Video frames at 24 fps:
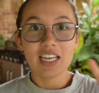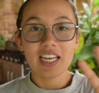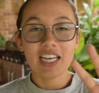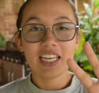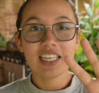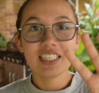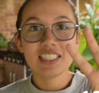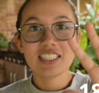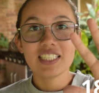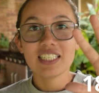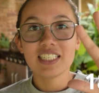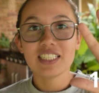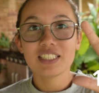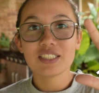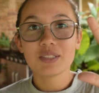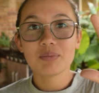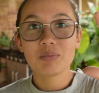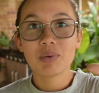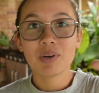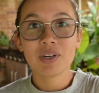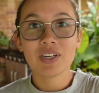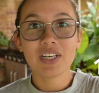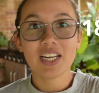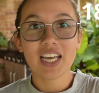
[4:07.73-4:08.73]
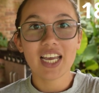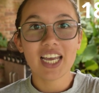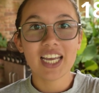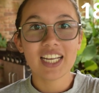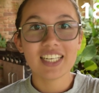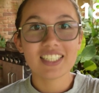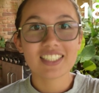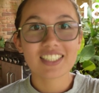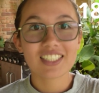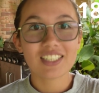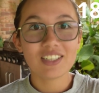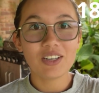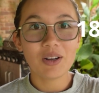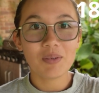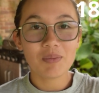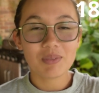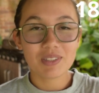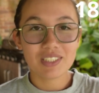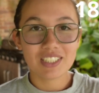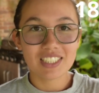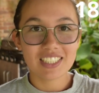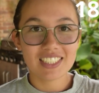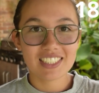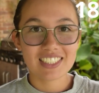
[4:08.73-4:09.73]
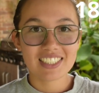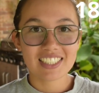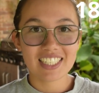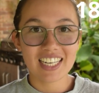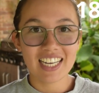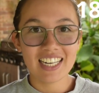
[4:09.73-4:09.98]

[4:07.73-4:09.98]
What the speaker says: 18.8 kilometers.